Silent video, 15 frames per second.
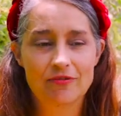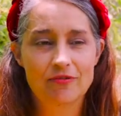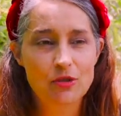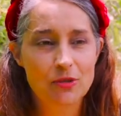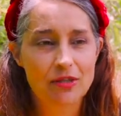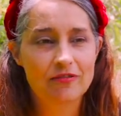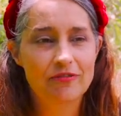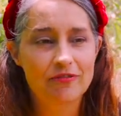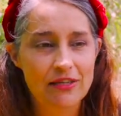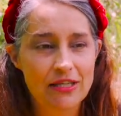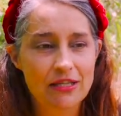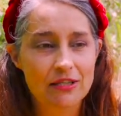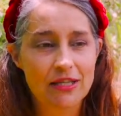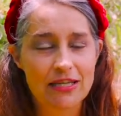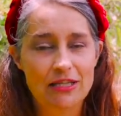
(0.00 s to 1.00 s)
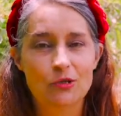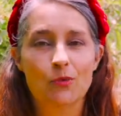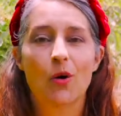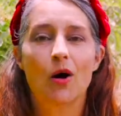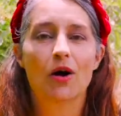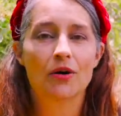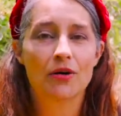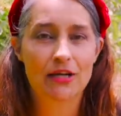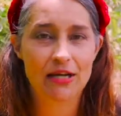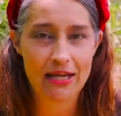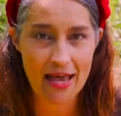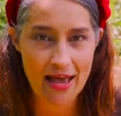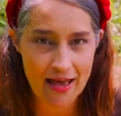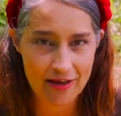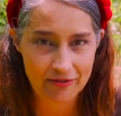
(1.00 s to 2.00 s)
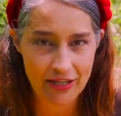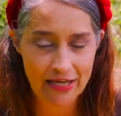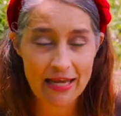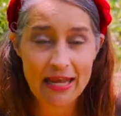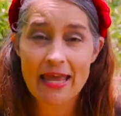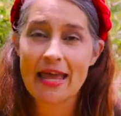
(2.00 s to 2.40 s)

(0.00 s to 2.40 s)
if you can feel like you already have it